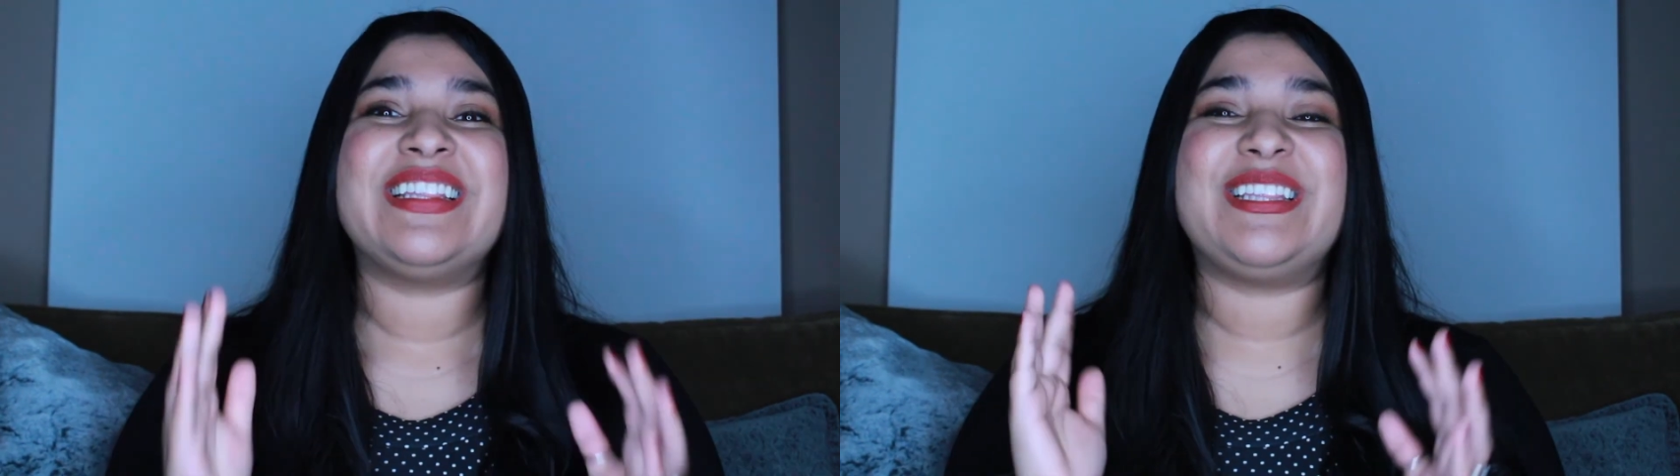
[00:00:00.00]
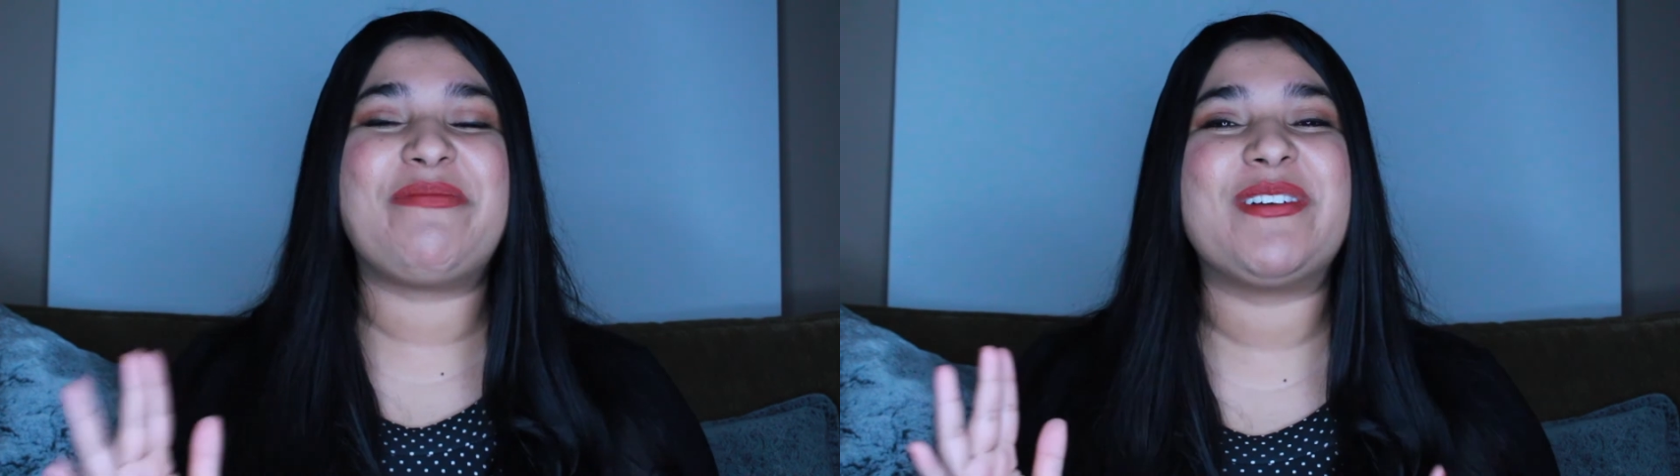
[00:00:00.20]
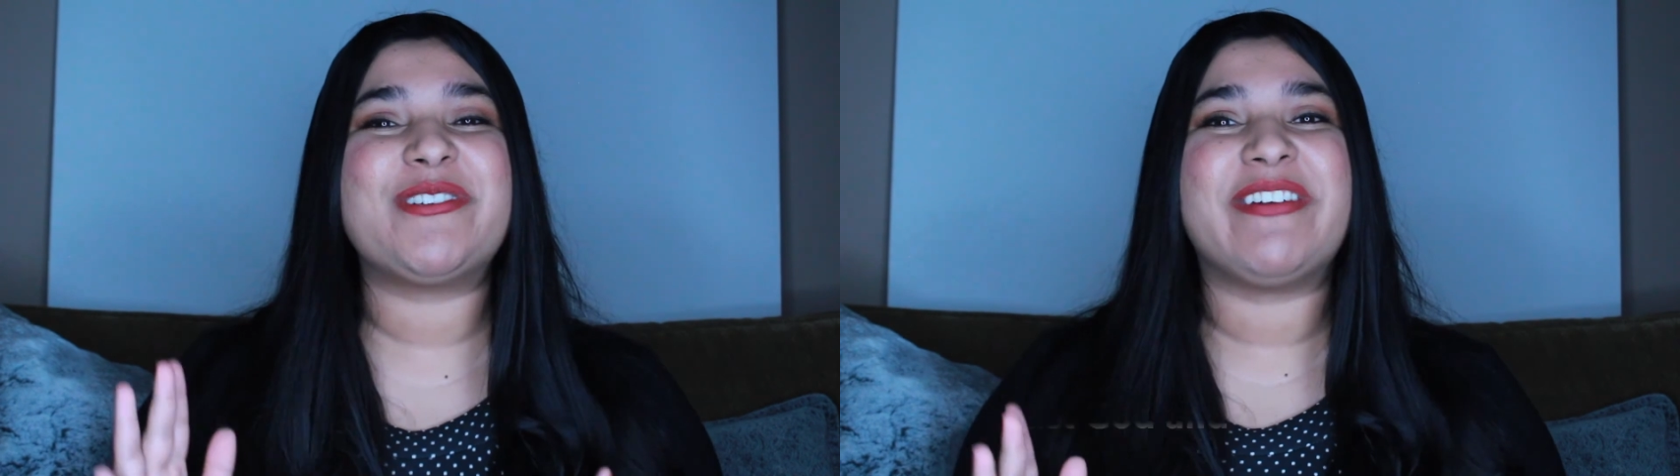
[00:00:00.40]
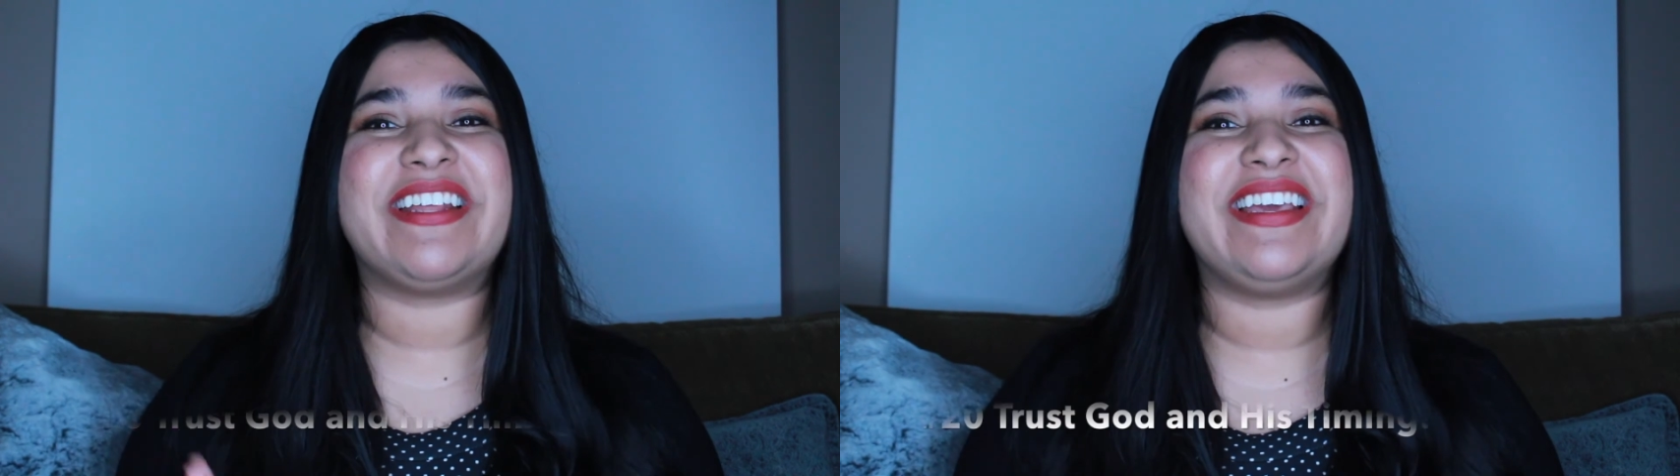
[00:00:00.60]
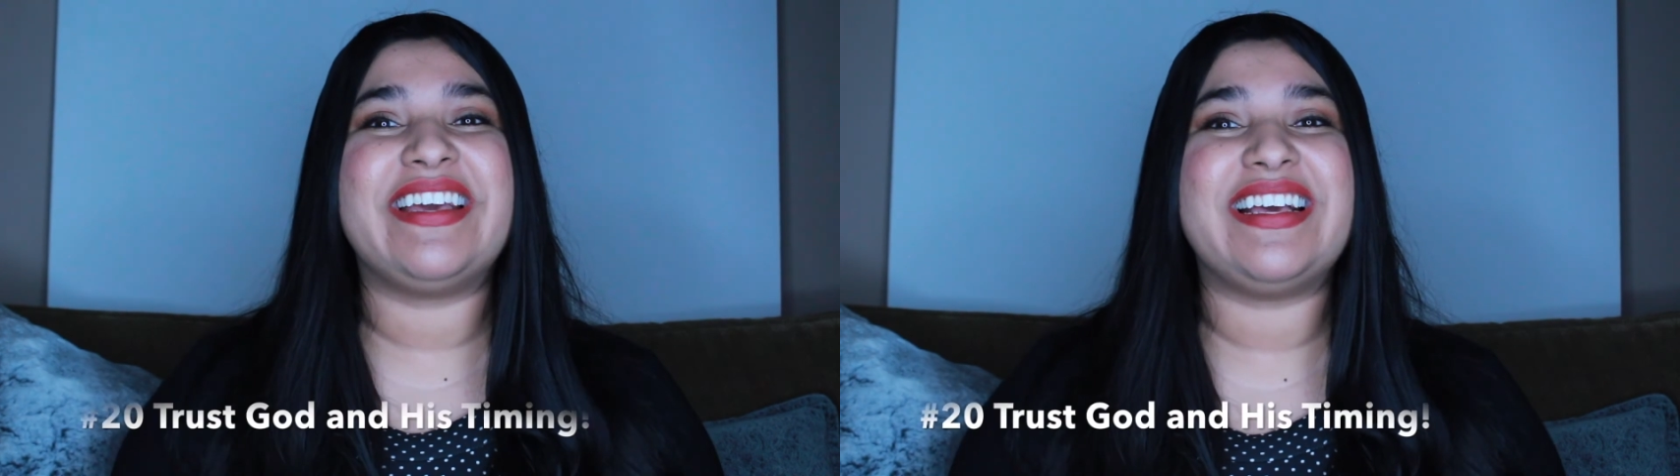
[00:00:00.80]
Number
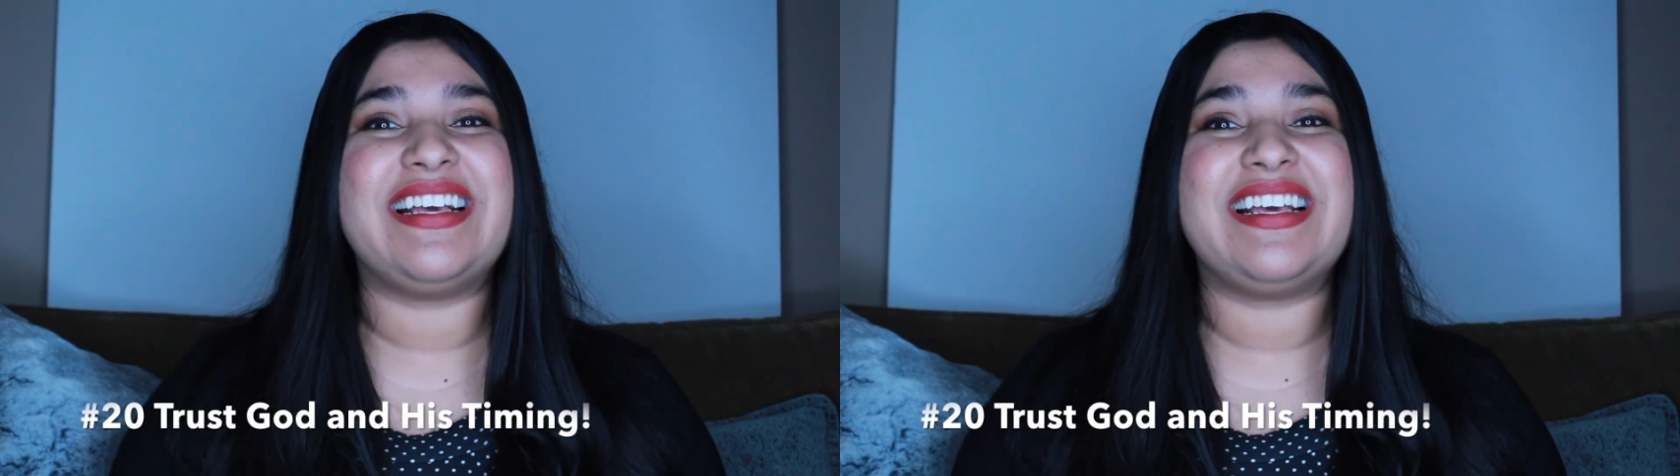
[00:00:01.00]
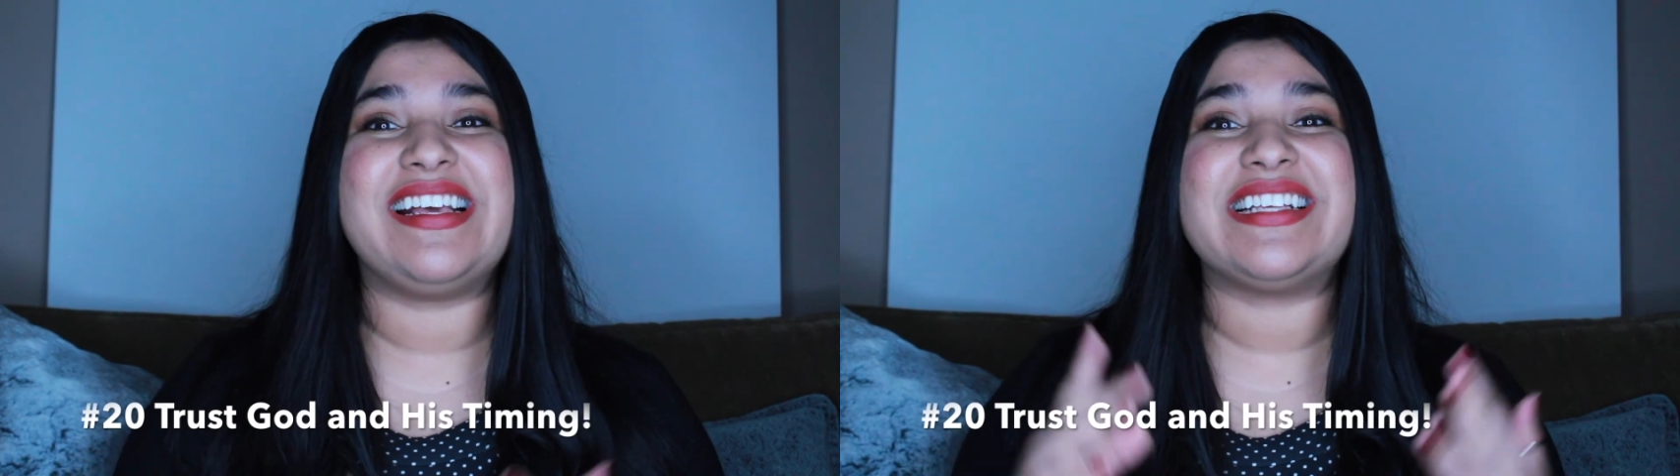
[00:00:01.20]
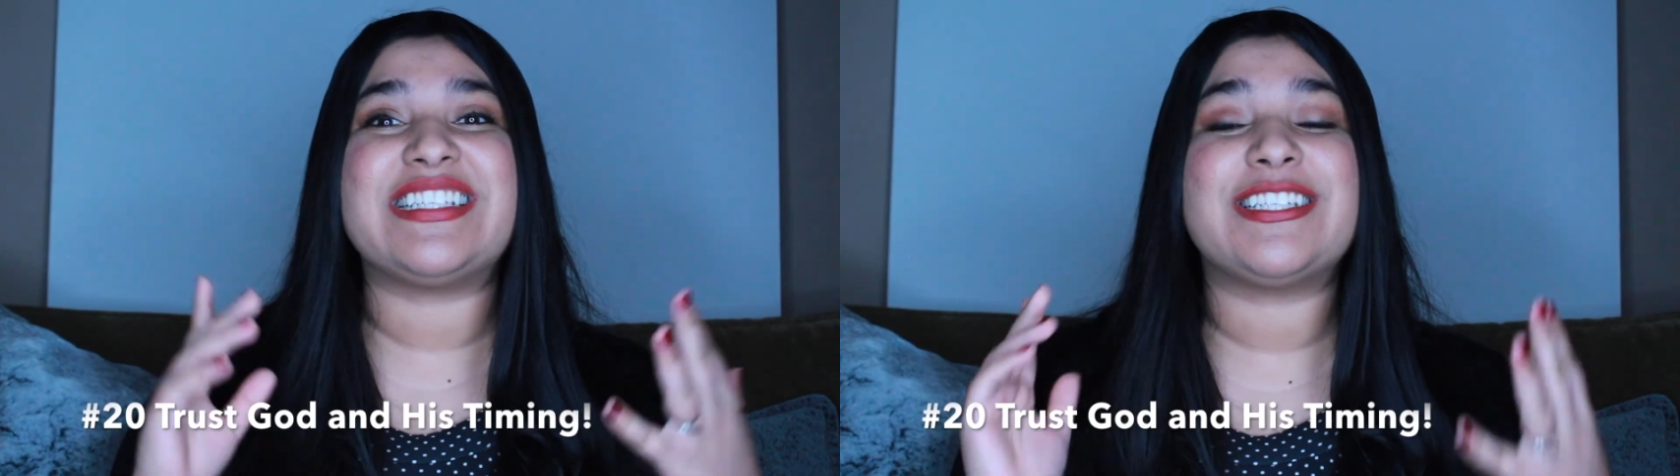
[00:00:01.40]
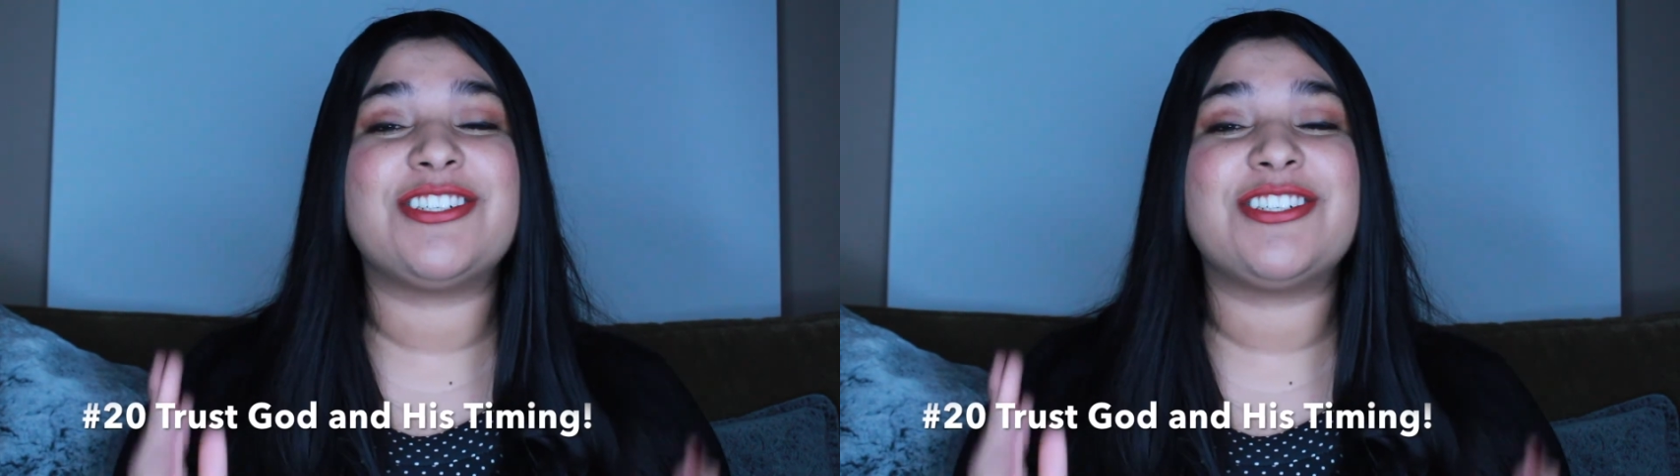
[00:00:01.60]
20 is